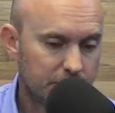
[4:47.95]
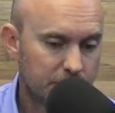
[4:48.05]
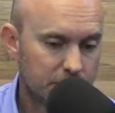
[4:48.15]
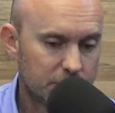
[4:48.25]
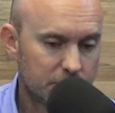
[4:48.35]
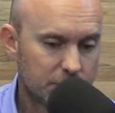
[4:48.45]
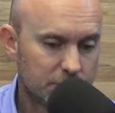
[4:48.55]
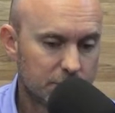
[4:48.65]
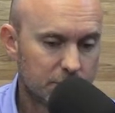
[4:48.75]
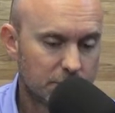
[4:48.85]

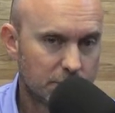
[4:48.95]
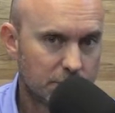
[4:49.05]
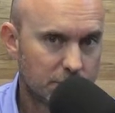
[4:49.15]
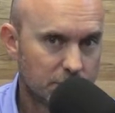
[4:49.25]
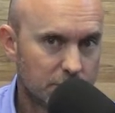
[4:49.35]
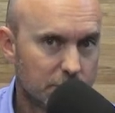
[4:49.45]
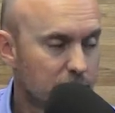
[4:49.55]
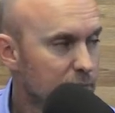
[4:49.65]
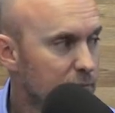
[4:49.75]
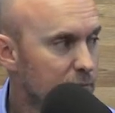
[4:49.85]

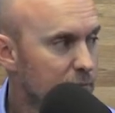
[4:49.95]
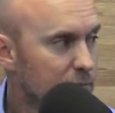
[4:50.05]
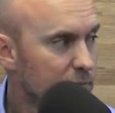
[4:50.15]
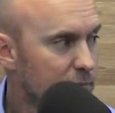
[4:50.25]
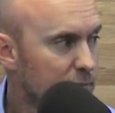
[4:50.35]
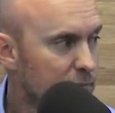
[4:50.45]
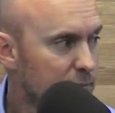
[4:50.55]
[no speech]